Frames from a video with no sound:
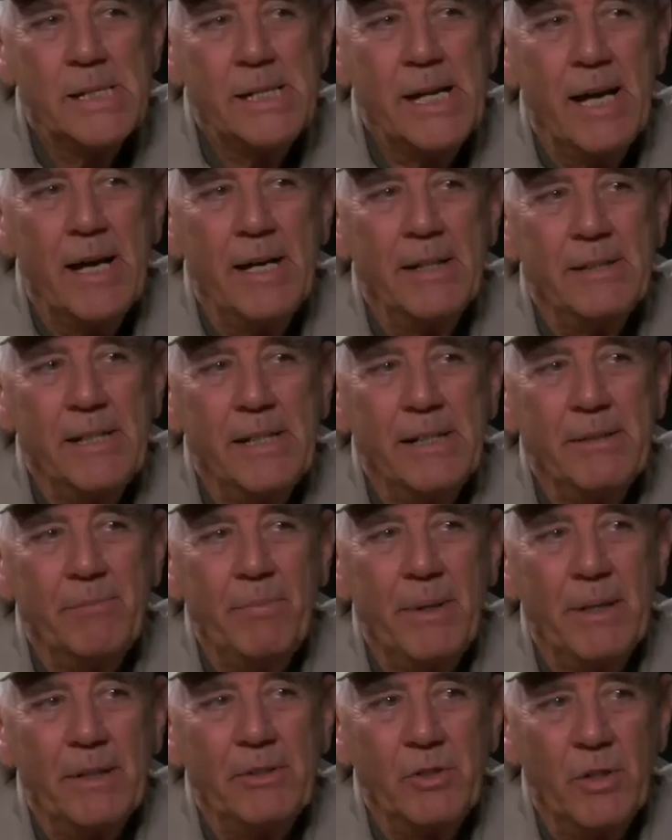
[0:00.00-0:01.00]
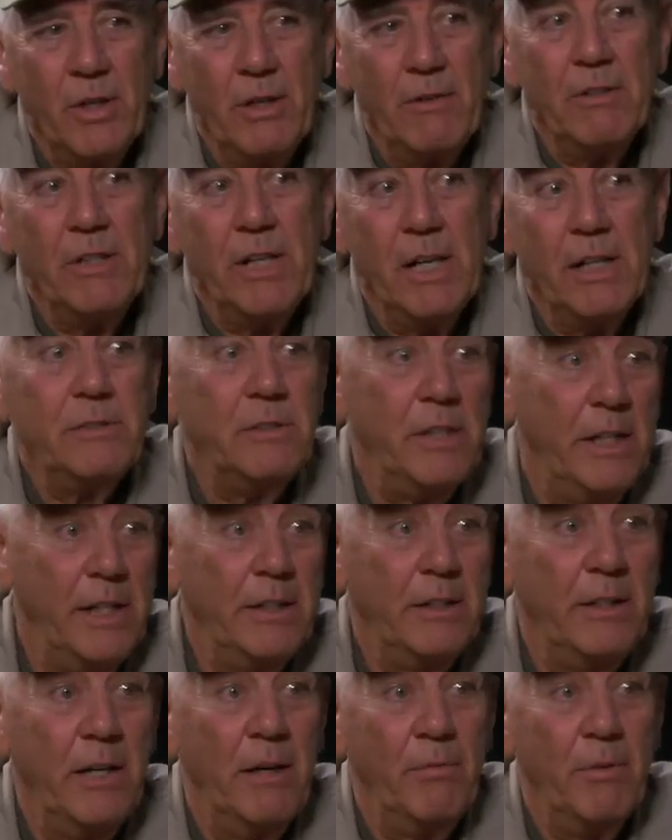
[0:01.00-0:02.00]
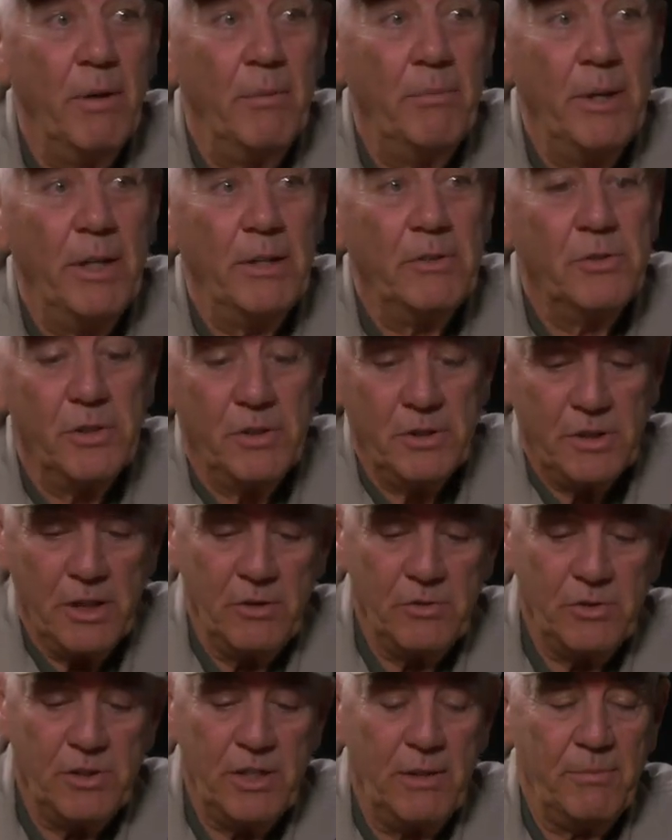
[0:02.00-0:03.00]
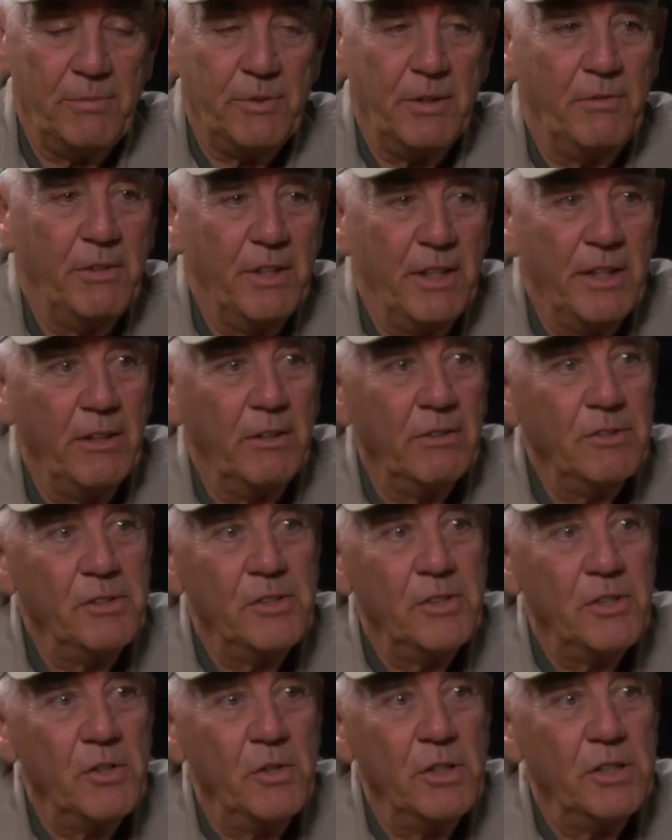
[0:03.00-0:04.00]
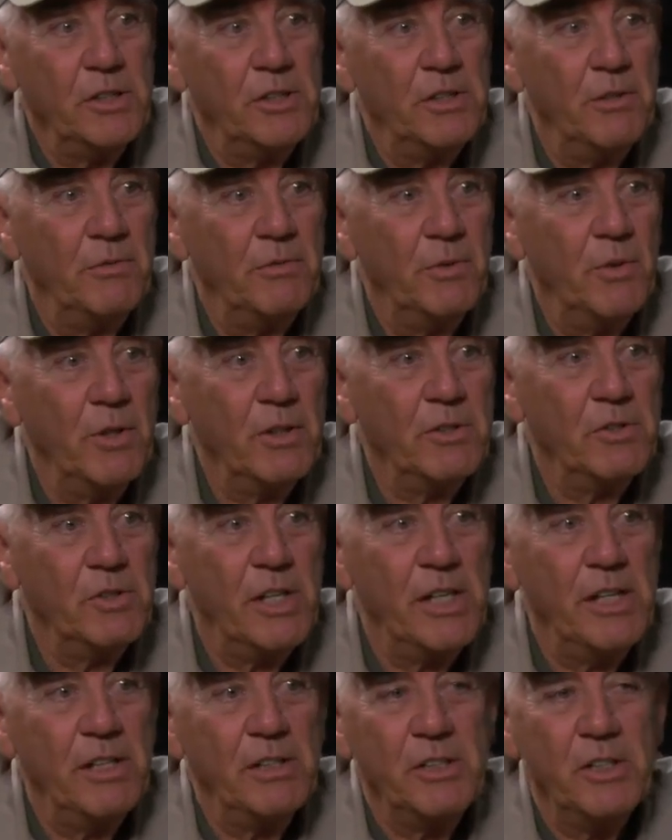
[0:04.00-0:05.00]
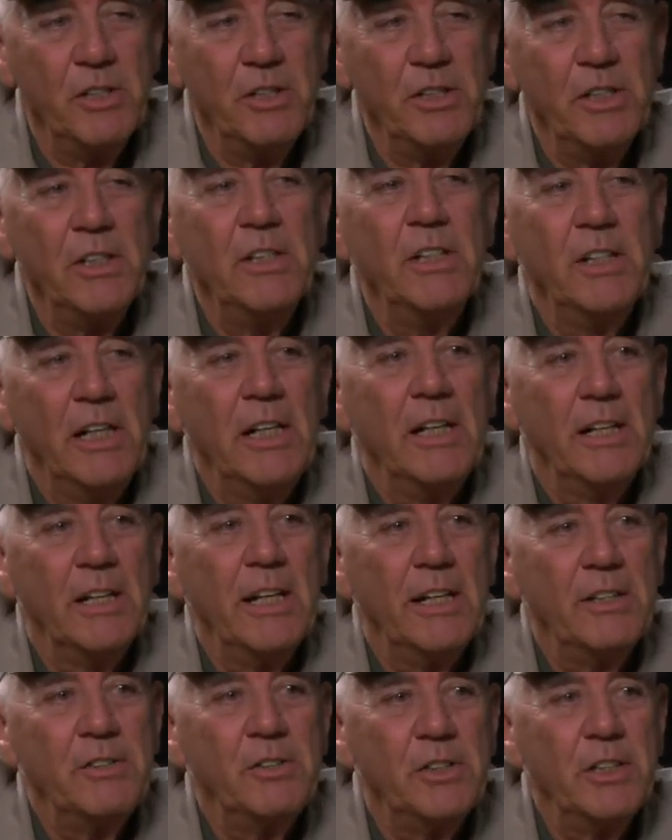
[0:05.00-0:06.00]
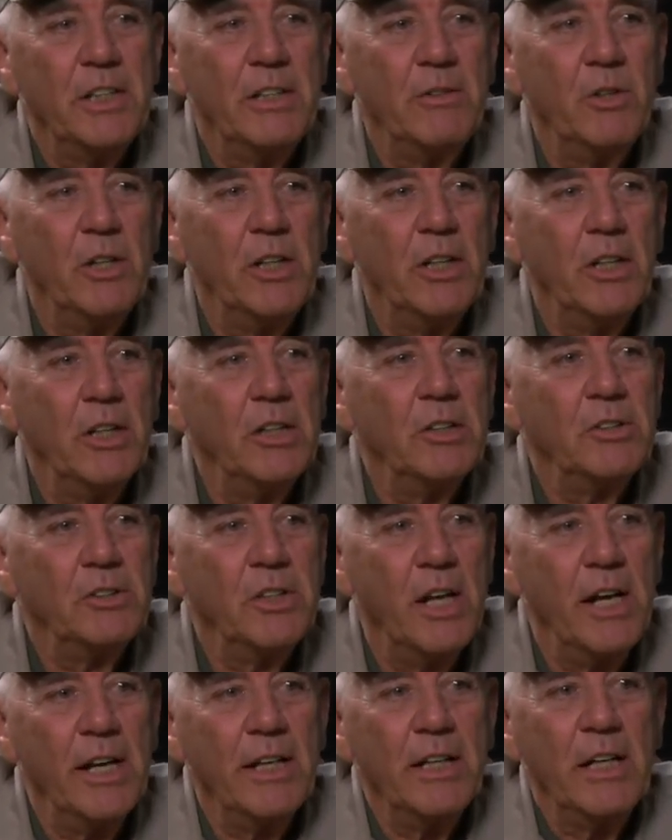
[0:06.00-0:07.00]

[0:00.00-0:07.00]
Yeah, I'll take a picture of it. I'd take a couple of pictures, close-ups of the hilt and so on and so forth, and send it to you. Let's see what it looks like.